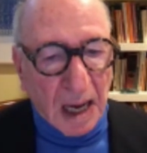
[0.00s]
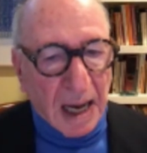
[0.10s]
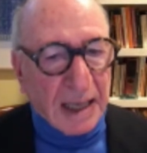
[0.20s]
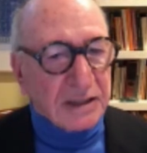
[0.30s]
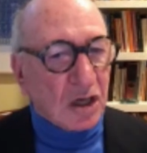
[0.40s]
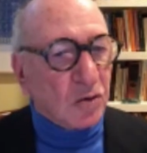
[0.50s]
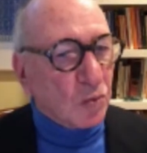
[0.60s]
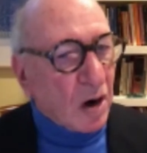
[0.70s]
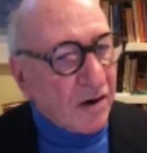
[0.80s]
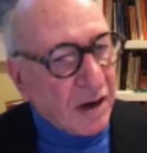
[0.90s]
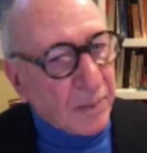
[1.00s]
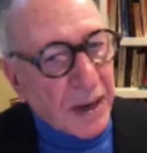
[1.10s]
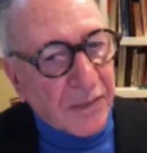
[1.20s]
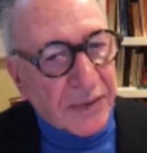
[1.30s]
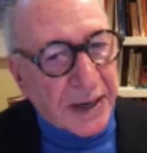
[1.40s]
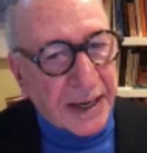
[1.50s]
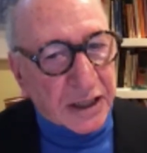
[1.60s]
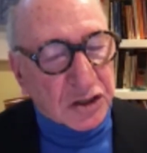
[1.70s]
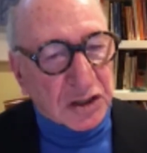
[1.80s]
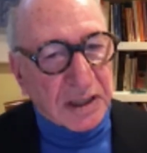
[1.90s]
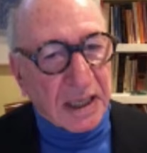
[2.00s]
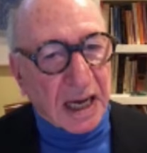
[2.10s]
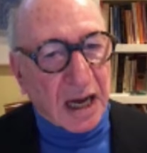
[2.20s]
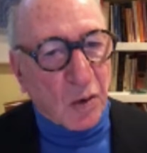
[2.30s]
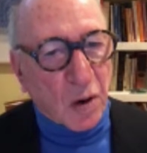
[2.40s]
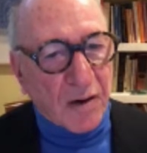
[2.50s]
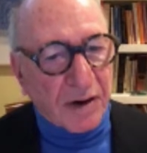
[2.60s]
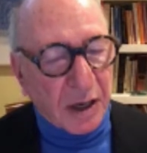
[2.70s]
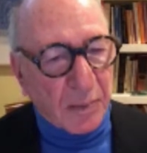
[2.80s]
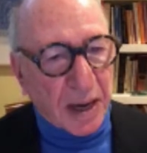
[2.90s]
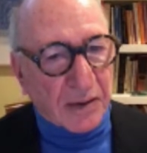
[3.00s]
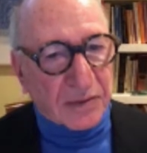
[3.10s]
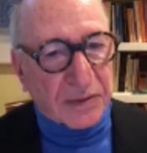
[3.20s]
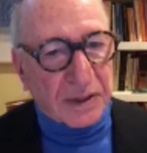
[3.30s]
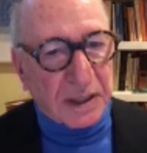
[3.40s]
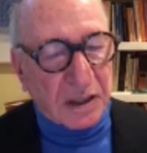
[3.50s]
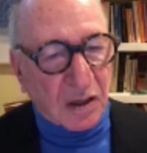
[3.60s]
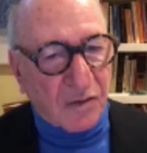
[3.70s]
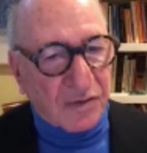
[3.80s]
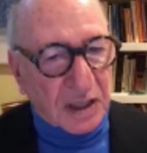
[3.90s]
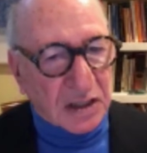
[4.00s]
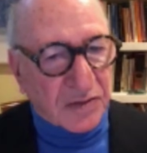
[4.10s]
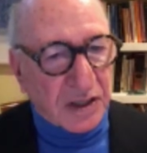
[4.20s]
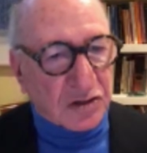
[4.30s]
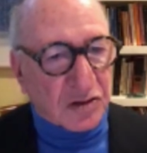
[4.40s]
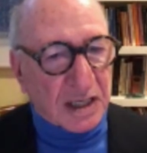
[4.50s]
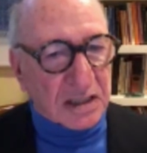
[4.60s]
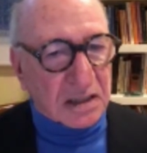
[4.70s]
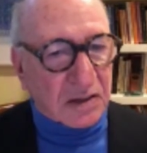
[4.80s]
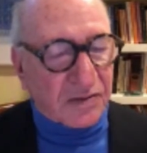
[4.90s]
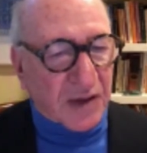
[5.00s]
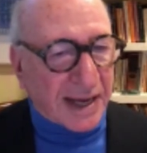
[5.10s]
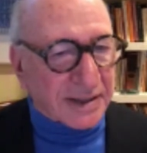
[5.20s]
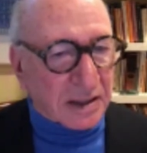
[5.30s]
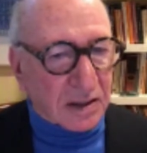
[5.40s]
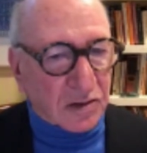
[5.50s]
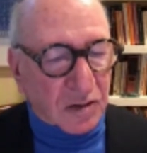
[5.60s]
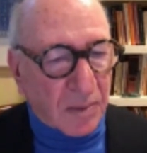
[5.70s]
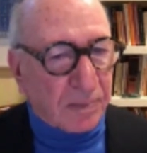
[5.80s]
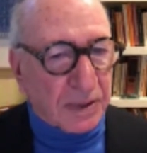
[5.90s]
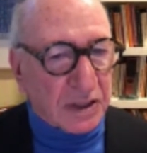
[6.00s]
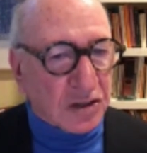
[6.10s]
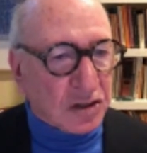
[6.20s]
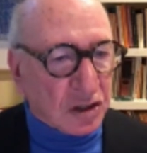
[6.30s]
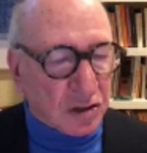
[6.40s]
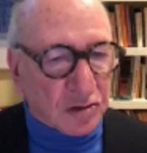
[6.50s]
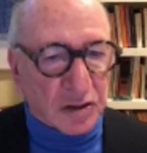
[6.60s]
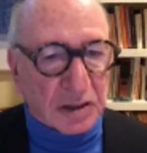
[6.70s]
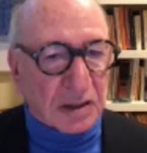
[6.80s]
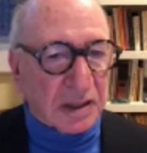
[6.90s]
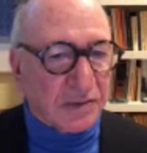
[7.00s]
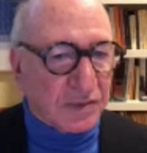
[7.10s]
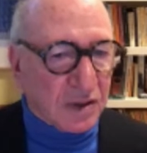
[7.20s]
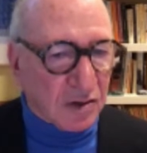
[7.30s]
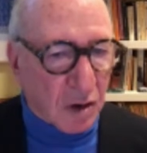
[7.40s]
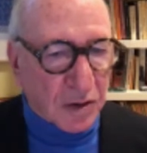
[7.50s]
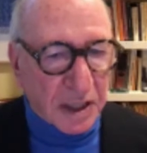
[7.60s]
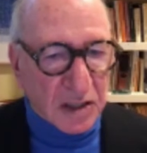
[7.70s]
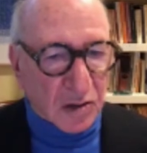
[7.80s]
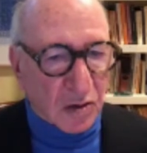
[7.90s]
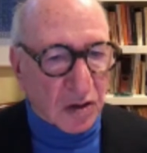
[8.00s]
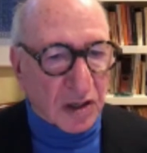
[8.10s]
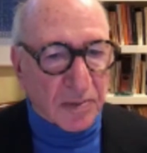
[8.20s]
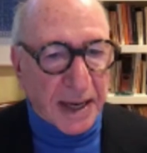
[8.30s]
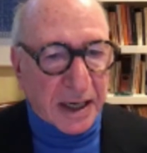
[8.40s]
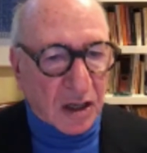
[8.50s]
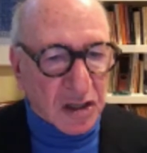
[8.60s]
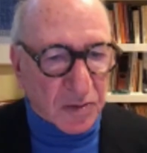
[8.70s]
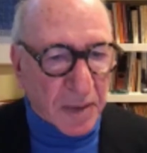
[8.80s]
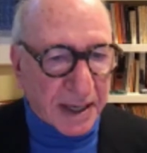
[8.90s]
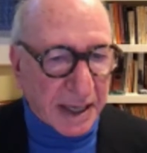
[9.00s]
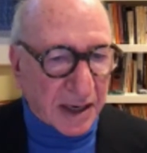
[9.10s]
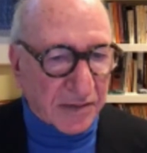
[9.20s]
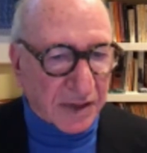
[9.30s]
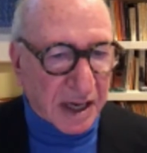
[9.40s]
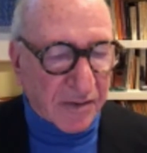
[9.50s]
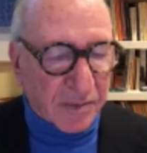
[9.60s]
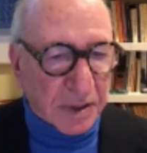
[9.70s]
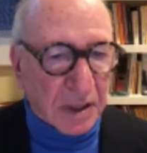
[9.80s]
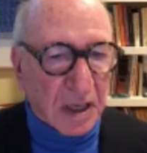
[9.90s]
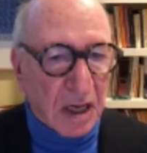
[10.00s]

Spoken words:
I don't worry about that, actually. I worry about the conflicts of interest, the fact that Trump and his children and cronies are all going to make lots of money out of the government